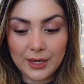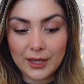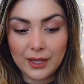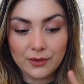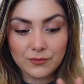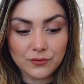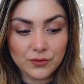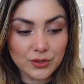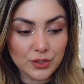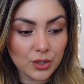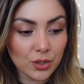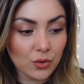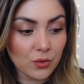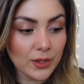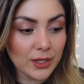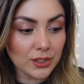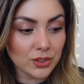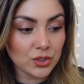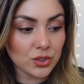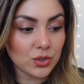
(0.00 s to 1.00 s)
I have no
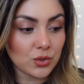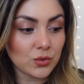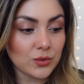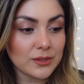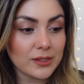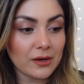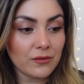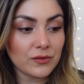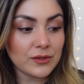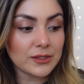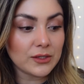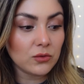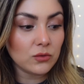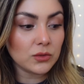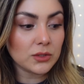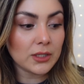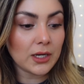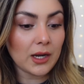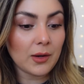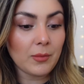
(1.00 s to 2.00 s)
issues. Every single
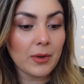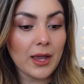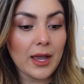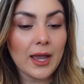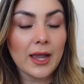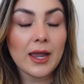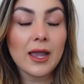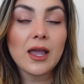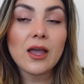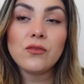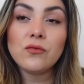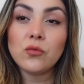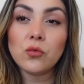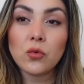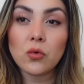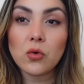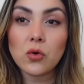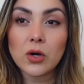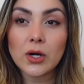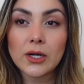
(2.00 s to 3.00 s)
time I have
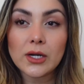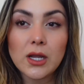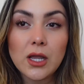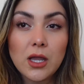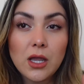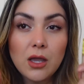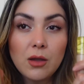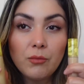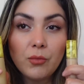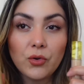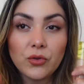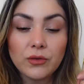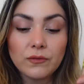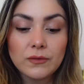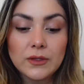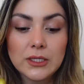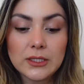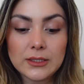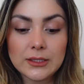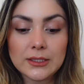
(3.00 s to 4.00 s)
worn both of
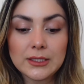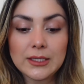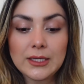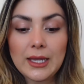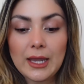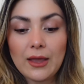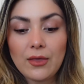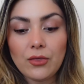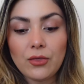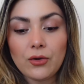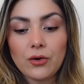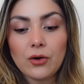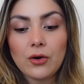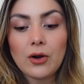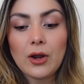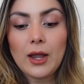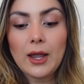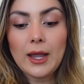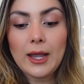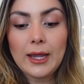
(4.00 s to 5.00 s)
these
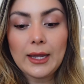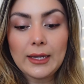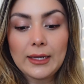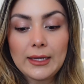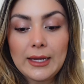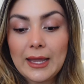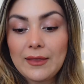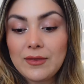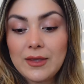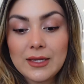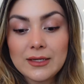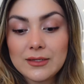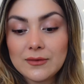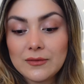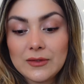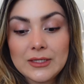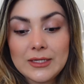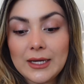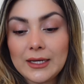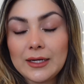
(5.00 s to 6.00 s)
together, I at the end of
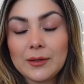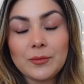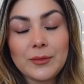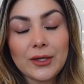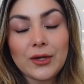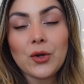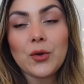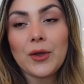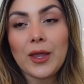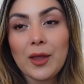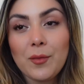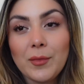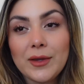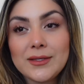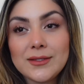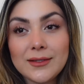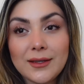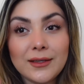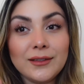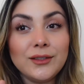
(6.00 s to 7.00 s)
the night, I'm like, okay, my
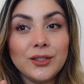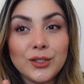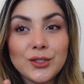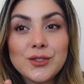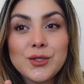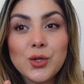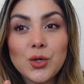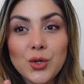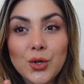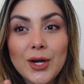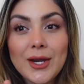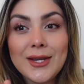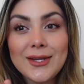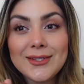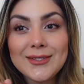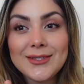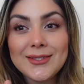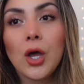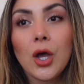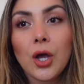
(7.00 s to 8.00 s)
skin looks great.
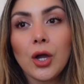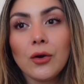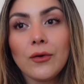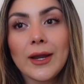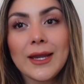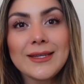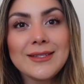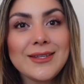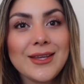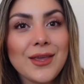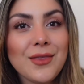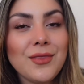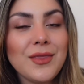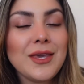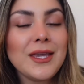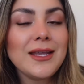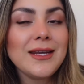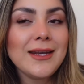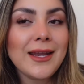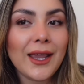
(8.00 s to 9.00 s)
All right,
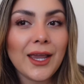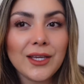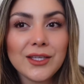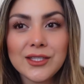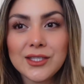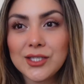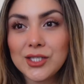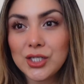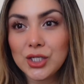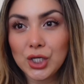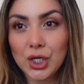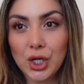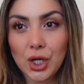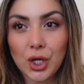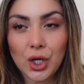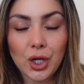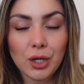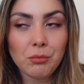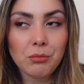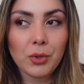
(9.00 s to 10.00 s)
the next
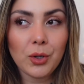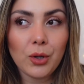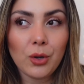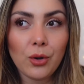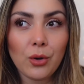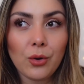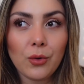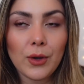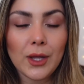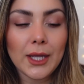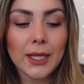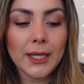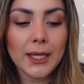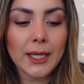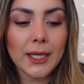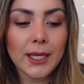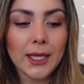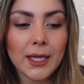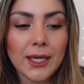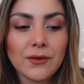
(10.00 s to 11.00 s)
combo,
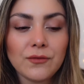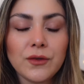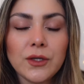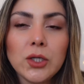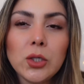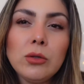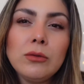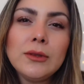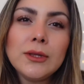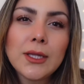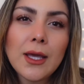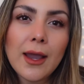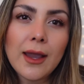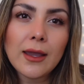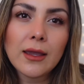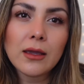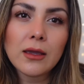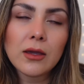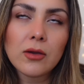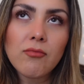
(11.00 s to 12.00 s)
if you don't
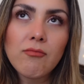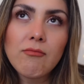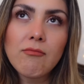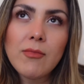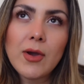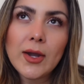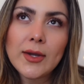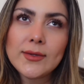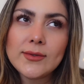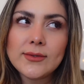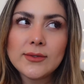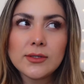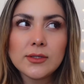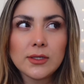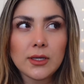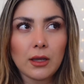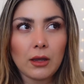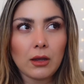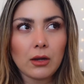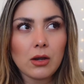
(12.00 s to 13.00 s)
like my
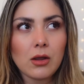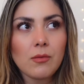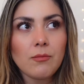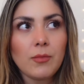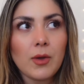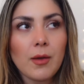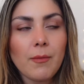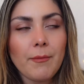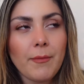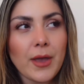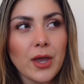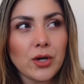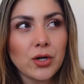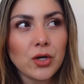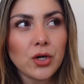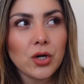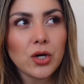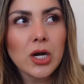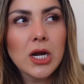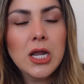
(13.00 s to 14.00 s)
skin but
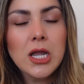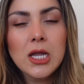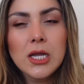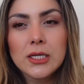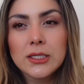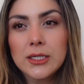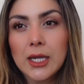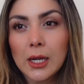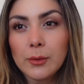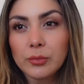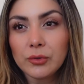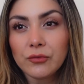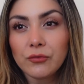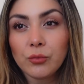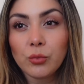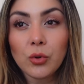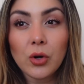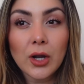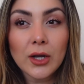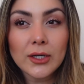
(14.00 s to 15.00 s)
better type
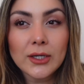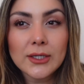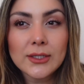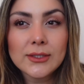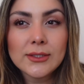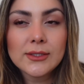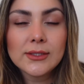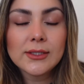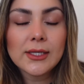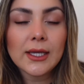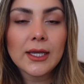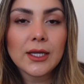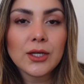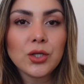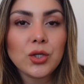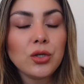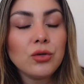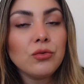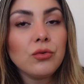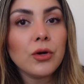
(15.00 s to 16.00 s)
of products
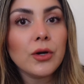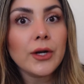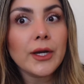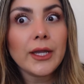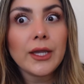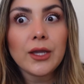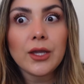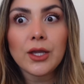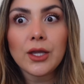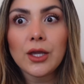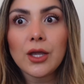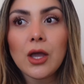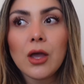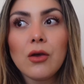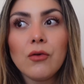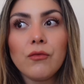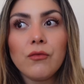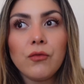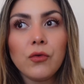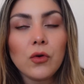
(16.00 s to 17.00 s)
and you are a
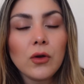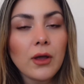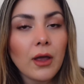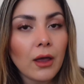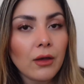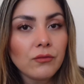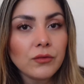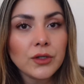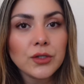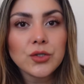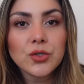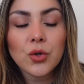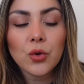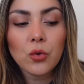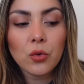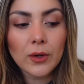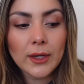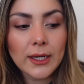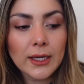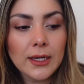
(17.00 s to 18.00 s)
full coverage
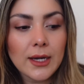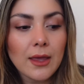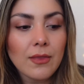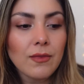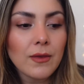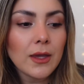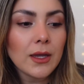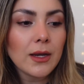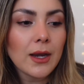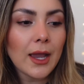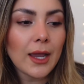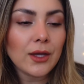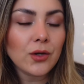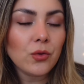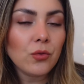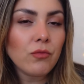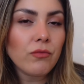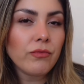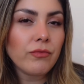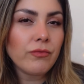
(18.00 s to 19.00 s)
queen, then I
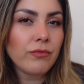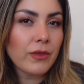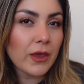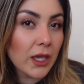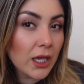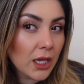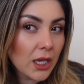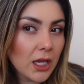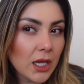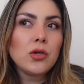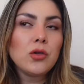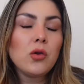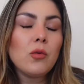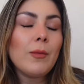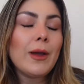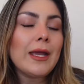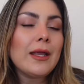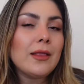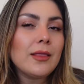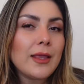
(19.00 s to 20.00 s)
don't think you
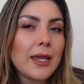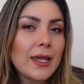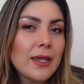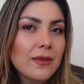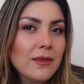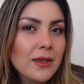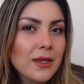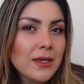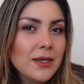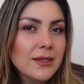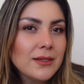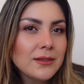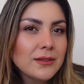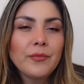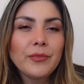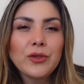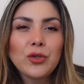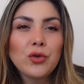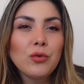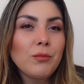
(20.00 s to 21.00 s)
might like these.
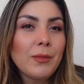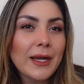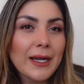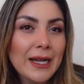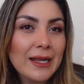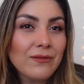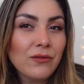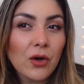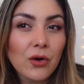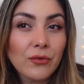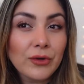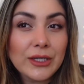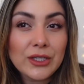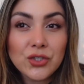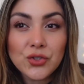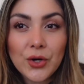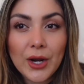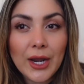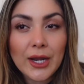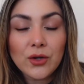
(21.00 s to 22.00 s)
You might have already
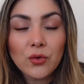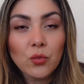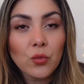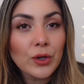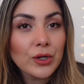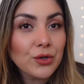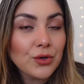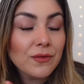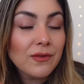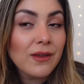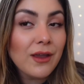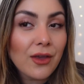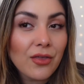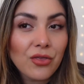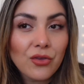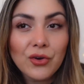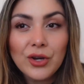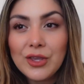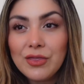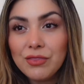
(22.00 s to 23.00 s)
tried one or the
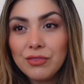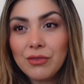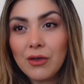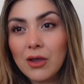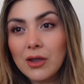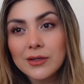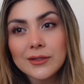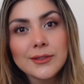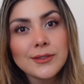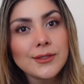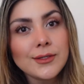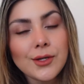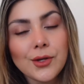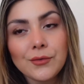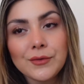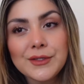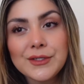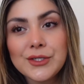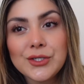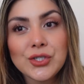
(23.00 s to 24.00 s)
other and thought, no,
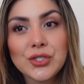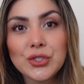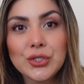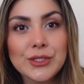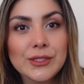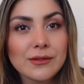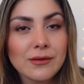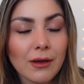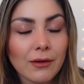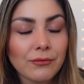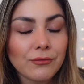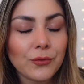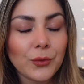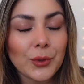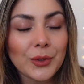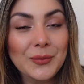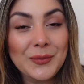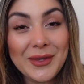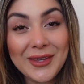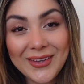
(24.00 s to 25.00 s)
this is just not
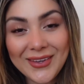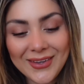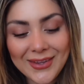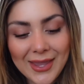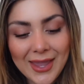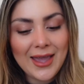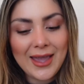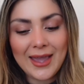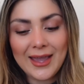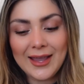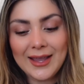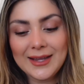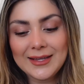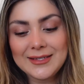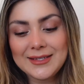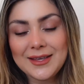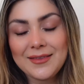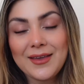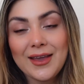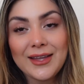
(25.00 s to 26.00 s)
for me. And
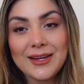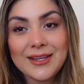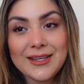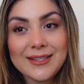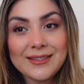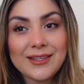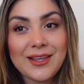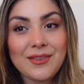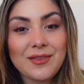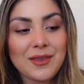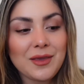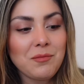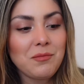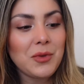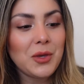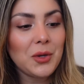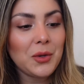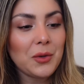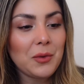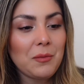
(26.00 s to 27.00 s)
that is the
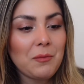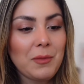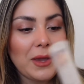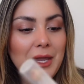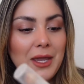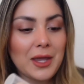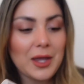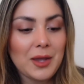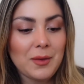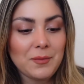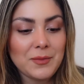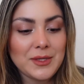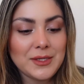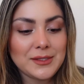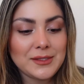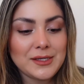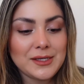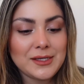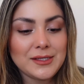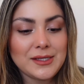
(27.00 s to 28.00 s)
Milk Makeup.
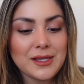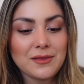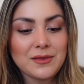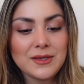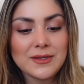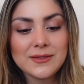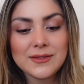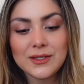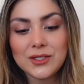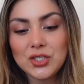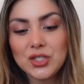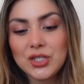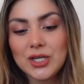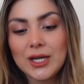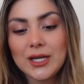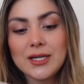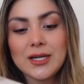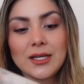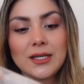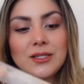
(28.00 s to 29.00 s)
This is the
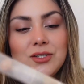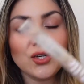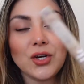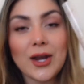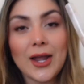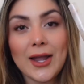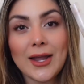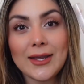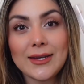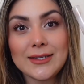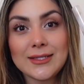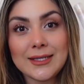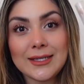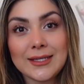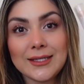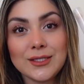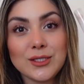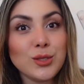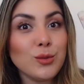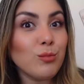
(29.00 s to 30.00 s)
Sunshine Under Eye
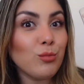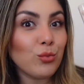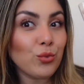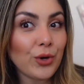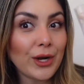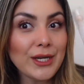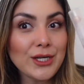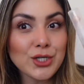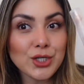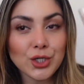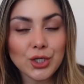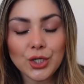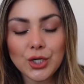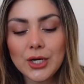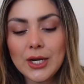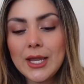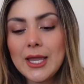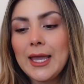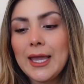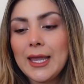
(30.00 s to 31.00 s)
Tint
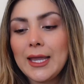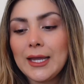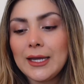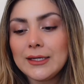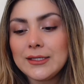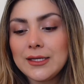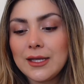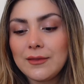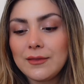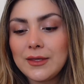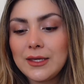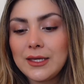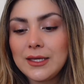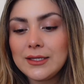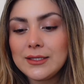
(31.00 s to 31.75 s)
Brightener and the